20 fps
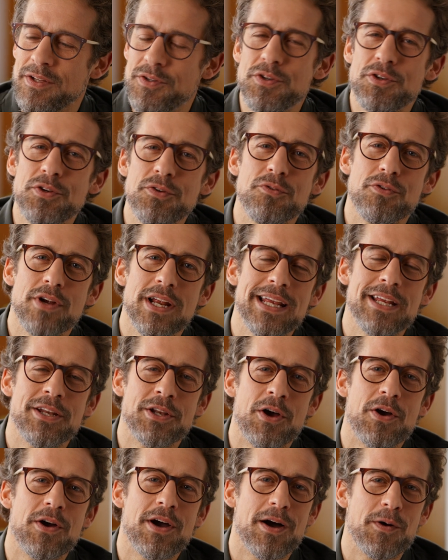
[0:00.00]
do you really
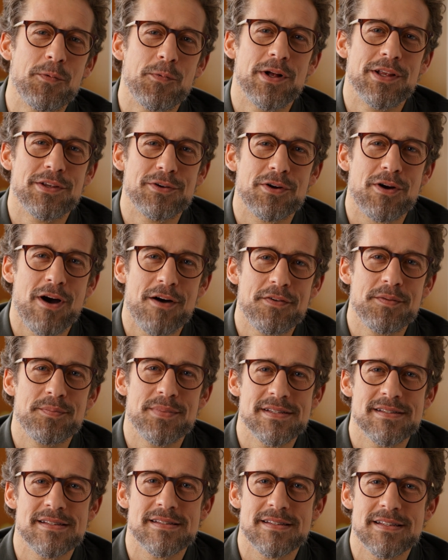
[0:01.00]
know how well your coffee
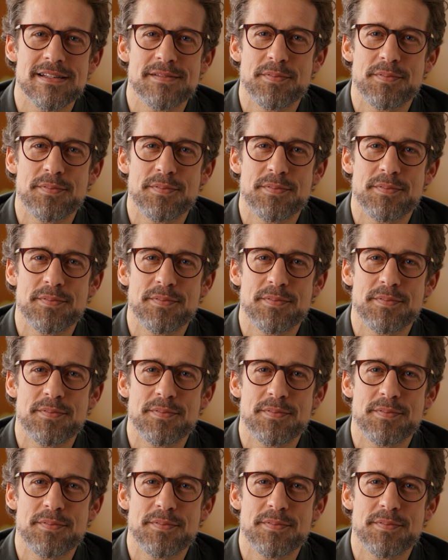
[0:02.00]
business is